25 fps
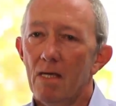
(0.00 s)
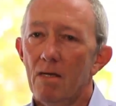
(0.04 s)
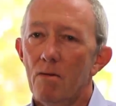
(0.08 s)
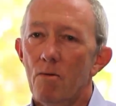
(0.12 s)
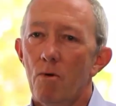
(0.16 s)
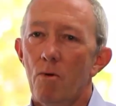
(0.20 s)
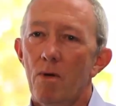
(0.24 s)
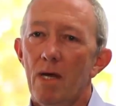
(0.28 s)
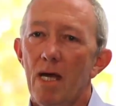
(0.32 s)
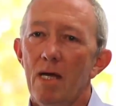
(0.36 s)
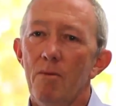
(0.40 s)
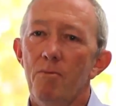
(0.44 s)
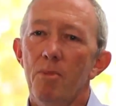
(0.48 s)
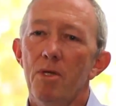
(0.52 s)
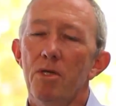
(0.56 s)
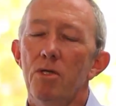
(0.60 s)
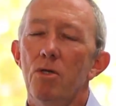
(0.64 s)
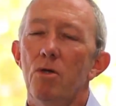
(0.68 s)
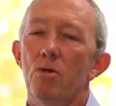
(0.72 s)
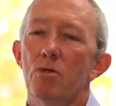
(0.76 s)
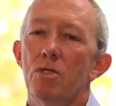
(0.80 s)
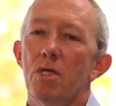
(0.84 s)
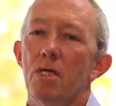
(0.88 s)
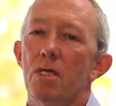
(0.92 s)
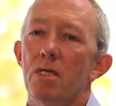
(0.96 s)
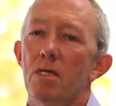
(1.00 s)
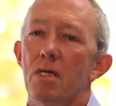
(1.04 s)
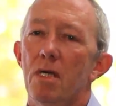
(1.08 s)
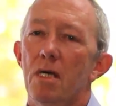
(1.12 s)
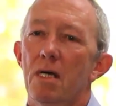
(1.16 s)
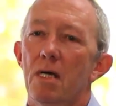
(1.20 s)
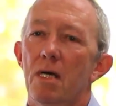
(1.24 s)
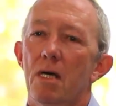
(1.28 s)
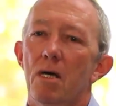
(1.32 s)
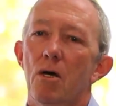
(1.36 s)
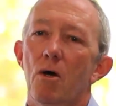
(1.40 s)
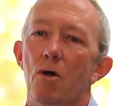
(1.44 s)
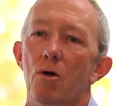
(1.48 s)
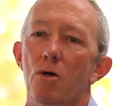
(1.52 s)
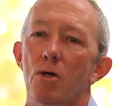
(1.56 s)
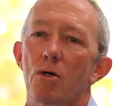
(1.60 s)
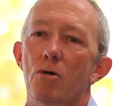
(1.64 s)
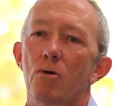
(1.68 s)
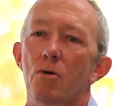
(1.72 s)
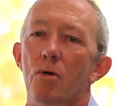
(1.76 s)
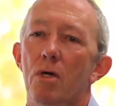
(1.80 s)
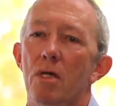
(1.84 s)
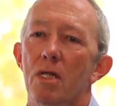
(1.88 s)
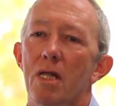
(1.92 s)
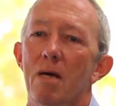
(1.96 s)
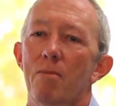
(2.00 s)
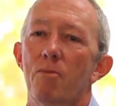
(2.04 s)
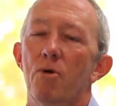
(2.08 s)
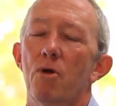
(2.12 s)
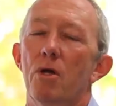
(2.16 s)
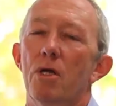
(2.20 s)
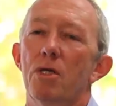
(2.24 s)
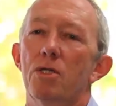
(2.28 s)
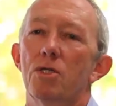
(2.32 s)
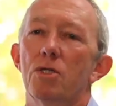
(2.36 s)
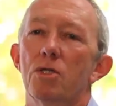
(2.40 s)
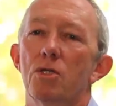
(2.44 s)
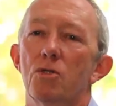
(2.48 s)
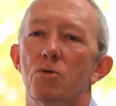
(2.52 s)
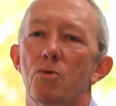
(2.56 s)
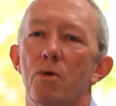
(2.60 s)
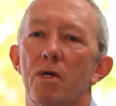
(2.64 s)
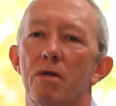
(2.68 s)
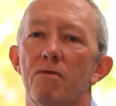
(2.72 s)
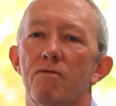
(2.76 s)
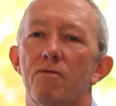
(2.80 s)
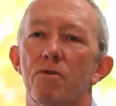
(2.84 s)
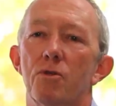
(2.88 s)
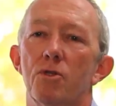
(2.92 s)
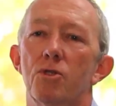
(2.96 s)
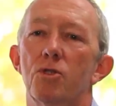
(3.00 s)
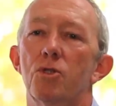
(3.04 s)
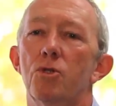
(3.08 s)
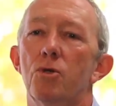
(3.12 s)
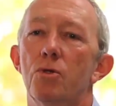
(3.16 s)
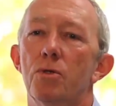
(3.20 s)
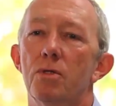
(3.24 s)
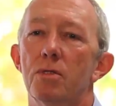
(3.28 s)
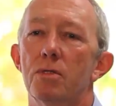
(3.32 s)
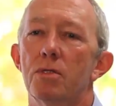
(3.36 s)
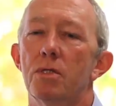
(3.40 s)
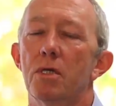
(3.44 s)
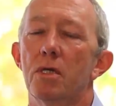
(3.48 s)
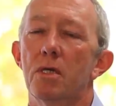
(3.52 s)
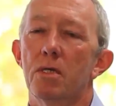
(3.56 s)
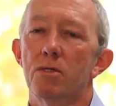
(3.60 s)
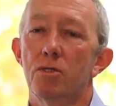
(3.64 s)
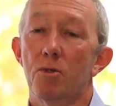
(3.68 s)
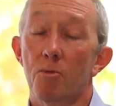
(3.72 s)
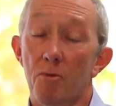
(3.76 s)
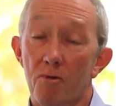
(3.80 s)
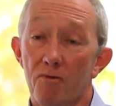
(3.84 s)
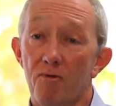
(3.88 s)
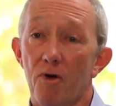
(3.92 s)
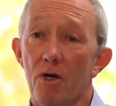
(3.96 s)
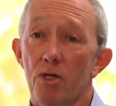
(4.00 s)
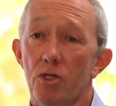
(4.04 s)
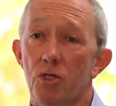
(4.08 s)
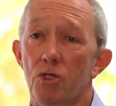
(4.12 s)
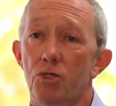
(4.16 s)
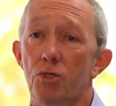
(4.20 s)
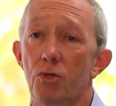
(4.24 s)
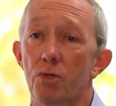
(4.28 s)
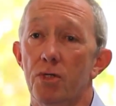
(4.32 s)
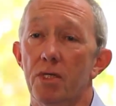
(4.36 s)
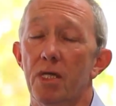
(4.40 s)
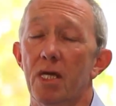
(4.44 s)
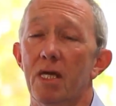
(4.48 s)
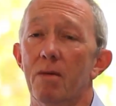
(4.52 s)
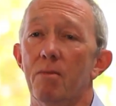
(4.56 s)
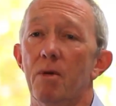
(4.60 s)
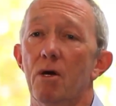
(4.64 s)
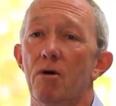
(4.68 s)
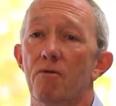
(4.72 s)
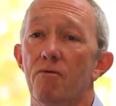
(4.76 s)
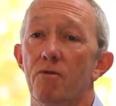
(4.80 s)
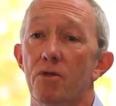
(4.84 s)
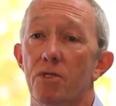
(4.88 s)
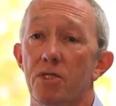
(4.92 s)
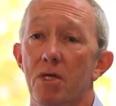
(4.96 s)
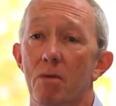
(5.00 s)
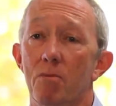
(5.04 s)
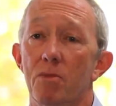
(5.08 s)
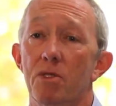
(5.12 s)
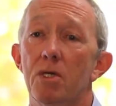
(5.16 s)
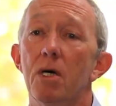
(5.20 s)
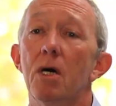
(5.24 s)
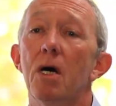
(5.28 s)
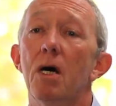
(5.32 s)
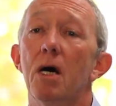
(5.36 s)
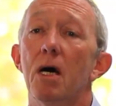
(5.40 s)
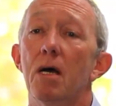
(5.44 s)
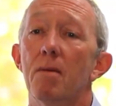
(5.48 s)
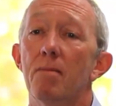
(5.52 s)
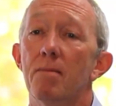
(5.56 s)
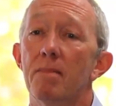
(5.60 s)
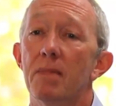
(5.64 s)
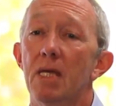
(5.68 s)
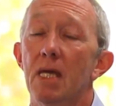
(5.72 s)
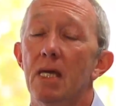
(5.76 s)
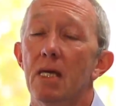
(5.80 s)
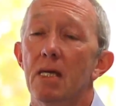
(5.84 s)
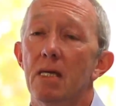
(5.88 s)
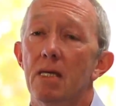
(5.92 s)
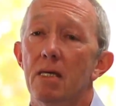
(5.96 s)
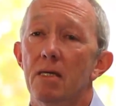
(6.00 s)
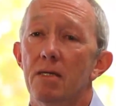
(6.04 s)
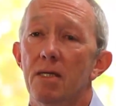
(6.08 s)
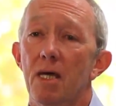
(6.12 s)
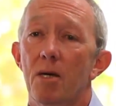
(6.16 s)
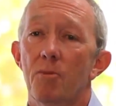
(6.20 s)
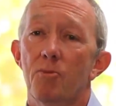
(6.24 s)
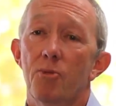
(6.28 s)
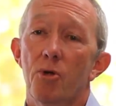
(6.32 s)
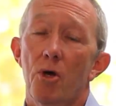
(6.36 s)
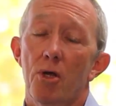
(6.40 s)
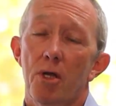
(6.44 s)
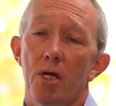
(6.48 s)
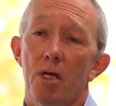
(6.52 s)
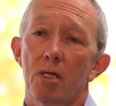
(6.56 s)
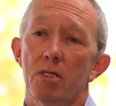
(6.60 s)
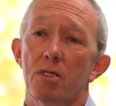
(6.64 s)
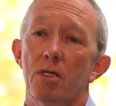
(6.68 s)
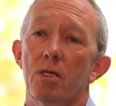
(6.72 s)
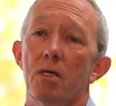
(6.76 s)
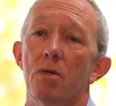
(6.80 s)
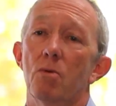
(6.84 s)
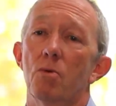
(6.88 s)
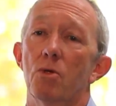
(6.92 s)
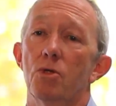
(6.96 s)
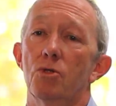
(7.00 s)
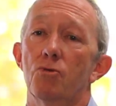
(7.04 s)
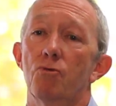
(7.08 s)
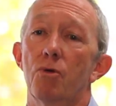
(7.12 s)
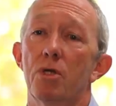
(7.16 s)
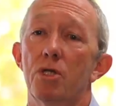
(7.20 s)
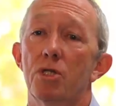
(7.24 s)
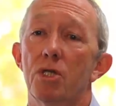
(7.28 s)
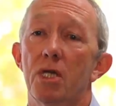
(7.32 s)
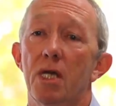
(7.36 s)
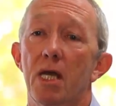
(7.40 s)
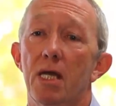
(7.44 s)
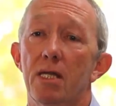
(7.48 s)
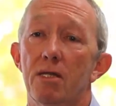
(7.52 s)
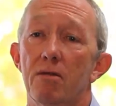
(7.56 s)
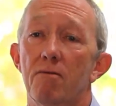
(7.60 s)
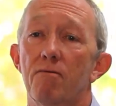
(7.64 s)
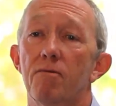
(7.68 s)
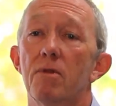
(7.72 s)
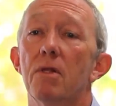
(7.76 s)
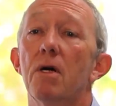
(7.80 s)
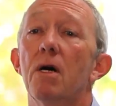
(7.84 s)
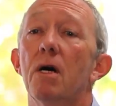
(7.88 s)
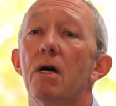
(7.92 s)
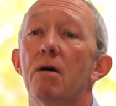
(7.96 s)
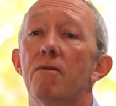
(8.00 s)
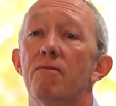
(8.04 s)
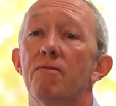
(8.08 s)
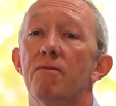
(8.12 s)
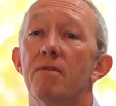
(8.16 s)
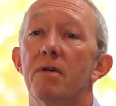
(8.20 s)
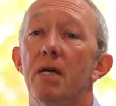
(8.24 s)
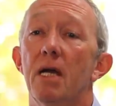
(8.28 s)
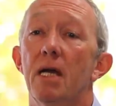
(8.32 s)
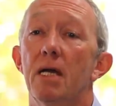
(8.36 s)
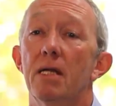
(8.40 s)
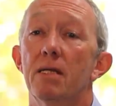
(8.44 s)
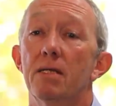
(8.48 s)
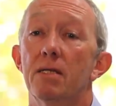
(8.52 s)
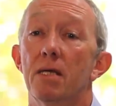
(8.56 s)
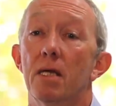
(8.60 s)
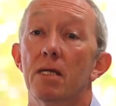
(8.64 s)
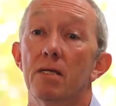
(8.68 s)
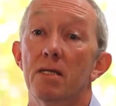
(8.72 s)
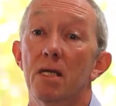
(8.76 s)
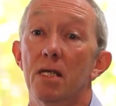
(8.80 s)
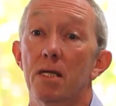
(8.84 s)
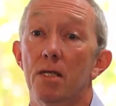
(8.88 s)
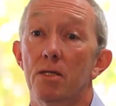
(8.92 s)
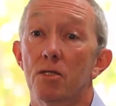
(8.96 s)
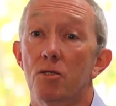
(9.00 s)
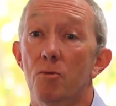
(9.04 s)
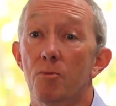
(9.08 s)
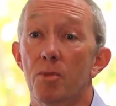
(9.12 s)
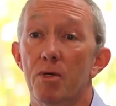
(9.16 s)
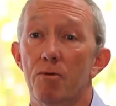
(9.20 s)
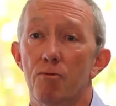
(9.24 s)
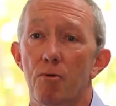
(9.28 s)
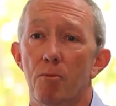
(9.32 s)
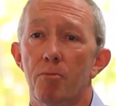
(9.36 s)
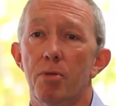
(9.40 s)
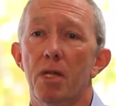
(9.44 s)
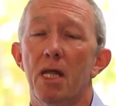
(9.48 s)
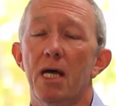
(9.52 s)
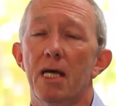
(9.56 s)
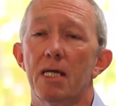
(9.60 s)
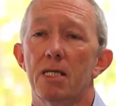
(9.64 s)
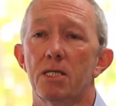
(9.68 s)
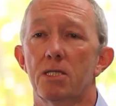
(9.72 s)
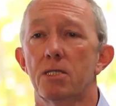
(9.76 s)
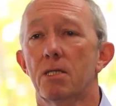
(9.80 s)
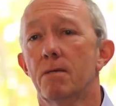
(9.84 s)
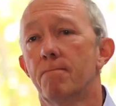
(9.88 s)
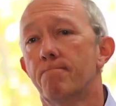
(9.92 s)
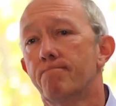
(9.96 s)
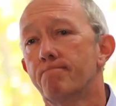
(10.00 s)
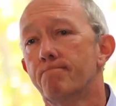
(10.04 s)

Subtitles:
We had been using Oracle Collaboration Suite to provide student email for some time. That product was reaching end of life and needed to be replaced.